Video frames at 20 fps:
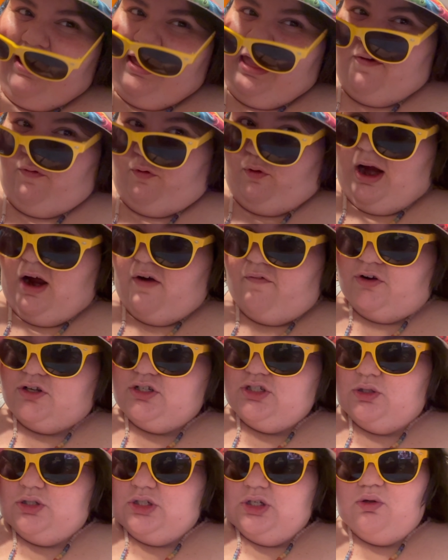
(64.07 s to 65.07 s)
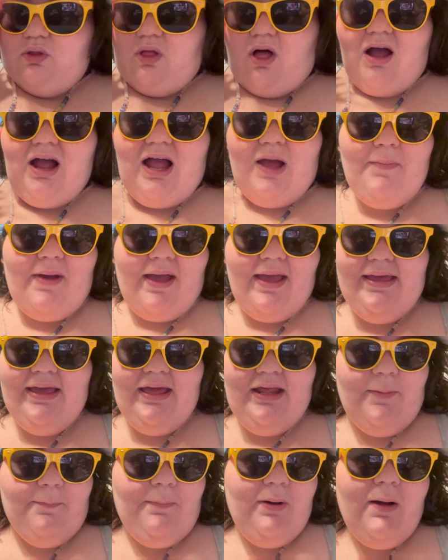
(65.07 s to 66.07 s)
If we're out for too, too long, I might
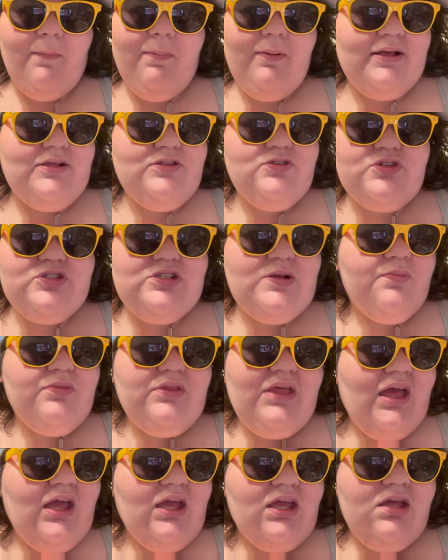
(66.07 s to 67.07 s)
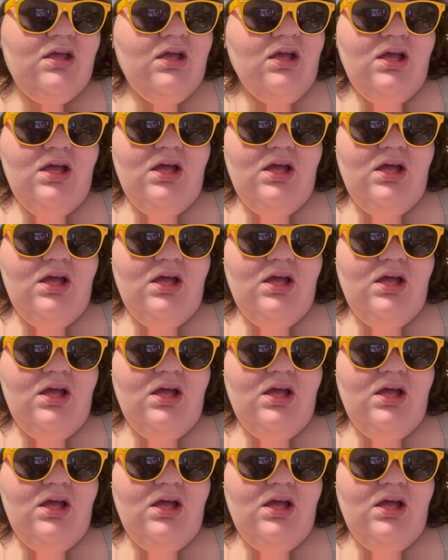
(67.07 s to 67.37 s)
hit up Publix or something